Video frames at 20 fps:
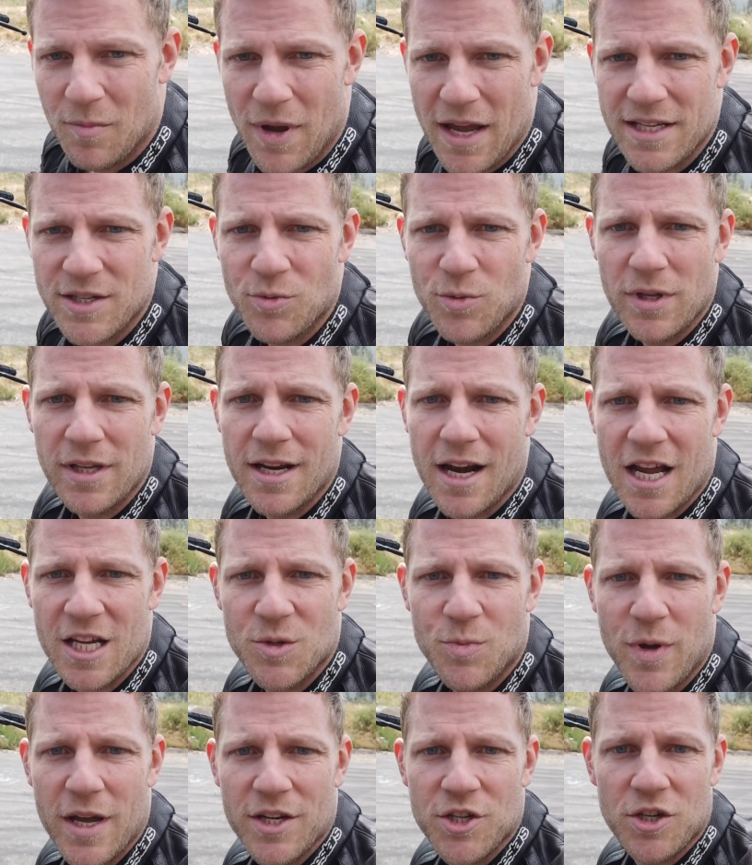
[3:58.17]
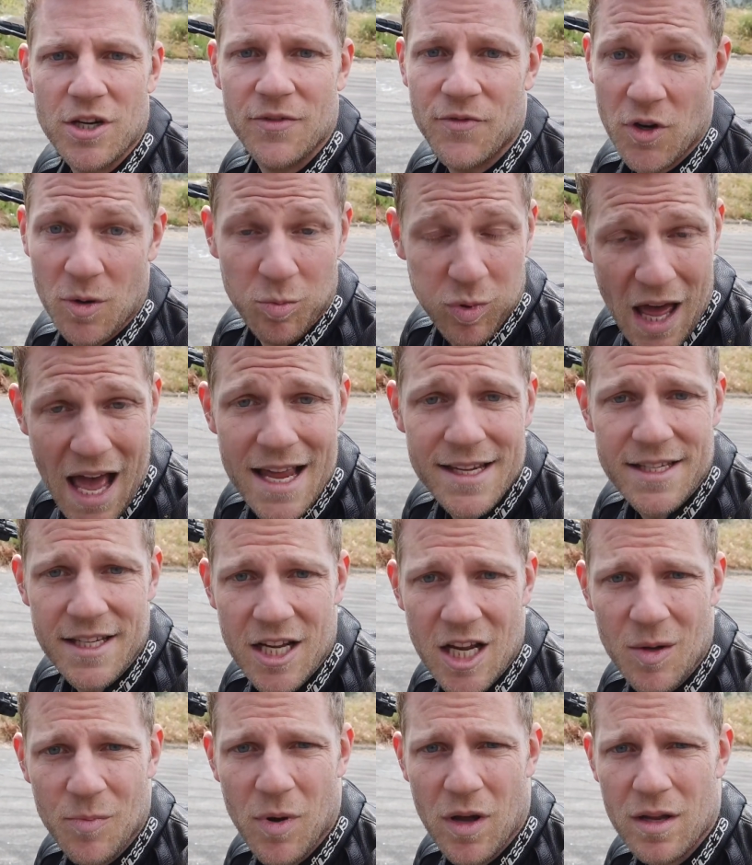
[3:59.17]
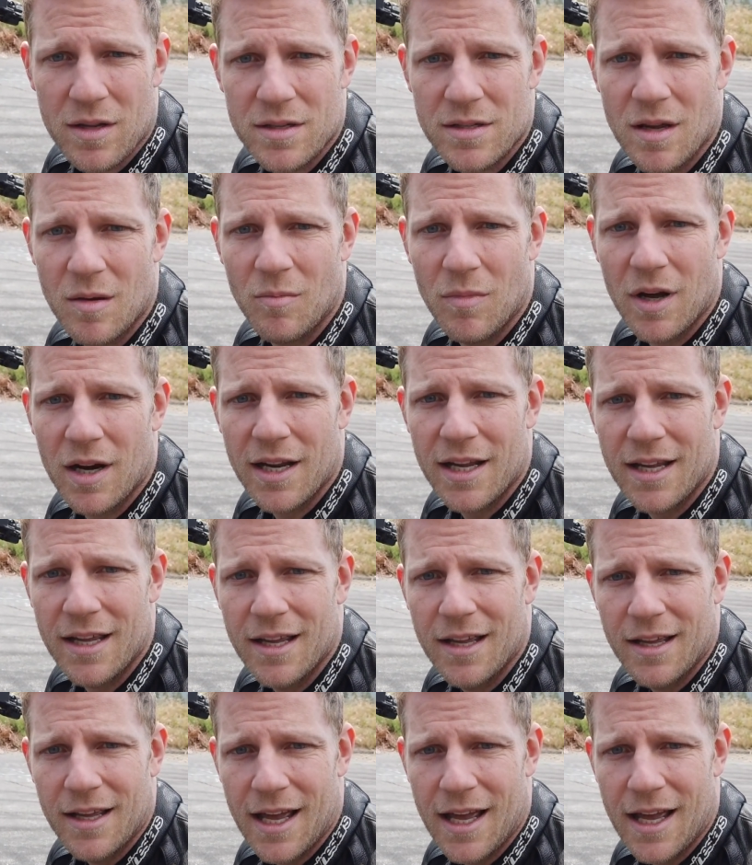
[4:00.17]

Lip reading: paints a really nice picture. If you're blasting up on somebody